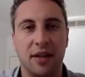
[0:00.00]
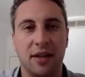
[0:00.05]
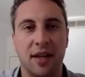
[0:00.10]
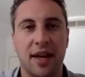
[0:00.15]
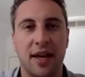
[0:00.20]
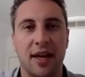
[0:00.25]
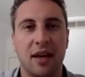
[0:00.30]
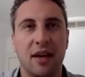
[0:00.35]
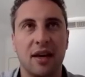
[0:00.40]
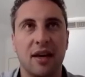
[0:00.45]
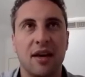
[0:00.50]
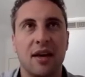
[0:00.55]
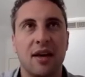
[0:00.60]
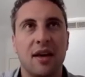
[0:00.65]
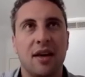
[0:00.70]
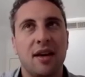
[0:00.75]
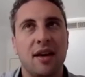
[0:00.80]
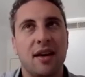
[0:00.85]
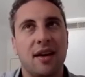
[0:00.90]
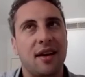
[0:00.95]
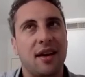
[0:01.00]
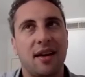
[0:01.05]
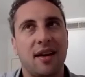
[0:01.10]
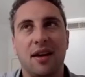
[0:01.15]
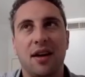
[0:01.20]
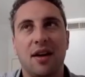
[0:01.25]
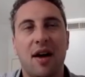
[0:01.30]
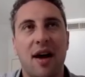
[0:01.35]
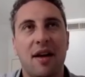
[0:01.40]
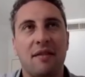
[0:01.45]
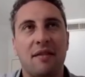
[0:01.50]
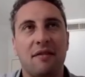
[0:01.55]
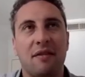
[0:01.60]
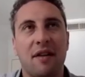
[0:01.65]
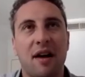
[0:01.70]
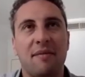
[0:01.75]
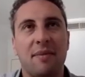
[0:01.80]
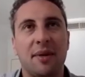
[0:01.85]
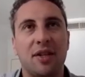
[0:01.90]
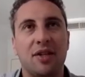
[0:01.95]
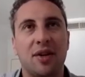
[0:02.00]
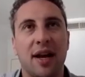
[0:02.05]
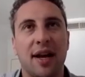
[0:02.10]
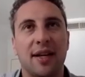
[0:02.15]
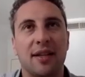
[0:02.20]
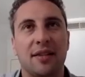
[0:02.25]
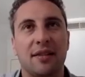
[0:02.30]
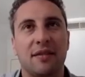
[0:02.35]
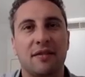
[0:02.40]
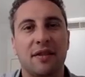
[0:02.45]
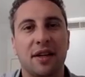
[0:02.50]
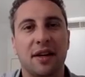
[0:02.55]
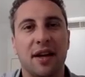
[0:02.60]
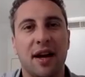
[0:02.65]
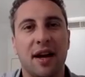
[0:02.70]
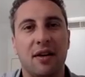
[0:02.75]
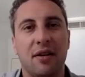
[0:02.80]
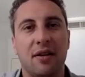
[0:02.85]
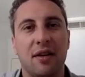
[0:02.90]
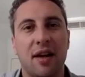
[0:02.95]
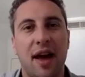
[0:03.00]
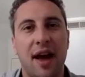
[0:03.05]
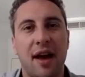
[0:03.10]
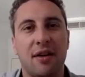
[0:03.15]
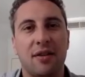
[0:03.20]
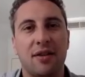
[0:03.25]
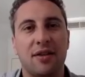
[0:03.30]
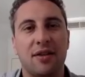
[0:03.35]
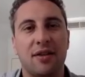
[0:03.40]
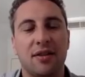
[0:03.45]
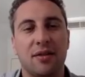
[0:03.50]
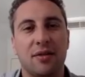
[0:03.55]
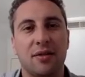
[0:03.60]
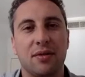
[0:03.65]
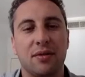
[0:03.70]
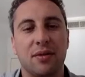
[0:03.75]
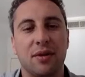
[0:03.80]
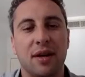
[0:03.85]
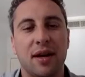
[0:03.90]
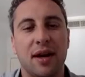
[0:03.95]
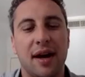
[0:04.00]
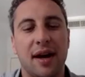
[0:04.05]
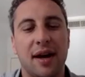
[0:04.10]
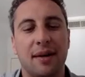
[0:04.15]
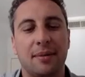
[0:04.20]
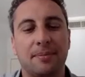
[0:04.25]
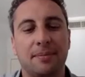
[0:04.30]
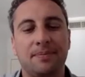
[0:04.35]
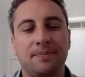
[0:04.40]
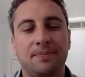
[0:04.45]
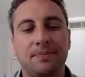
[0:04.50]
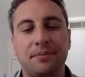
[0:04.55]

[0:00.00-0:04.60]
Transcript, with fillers: Like, you know, I've I've been trying to figure out how to um,